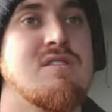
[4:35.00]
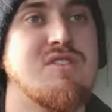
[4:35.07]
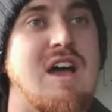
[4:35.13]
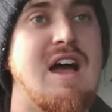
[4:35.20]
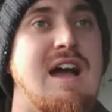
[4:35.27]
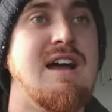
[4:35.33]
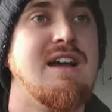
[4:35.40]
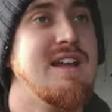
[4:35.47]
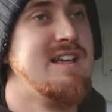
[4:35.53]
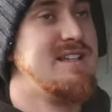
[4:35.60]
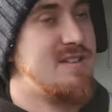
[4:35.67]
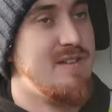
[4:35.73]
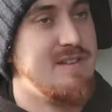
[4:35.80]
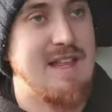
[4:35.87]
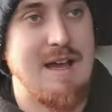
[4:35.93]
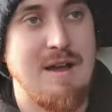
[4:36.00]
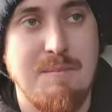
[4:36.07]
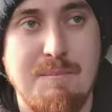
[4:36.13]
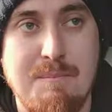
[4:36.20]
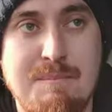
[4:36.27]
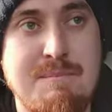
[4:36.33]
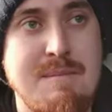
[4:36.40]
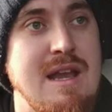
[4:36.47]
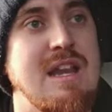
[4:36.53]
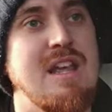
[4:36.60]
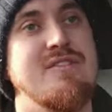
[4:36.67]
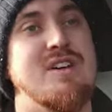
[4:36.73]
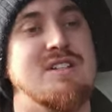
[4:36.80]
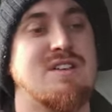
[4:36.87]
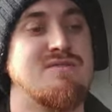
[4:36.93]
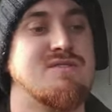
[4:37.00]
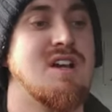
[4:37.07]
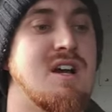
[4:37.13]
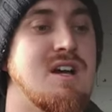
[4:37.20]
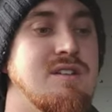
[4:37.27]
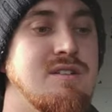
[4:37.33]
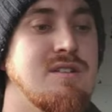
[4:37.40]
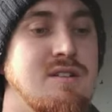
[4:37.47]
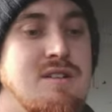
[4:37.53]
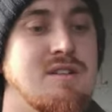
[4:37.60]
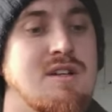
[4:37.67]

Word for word: That is something that many of us have done,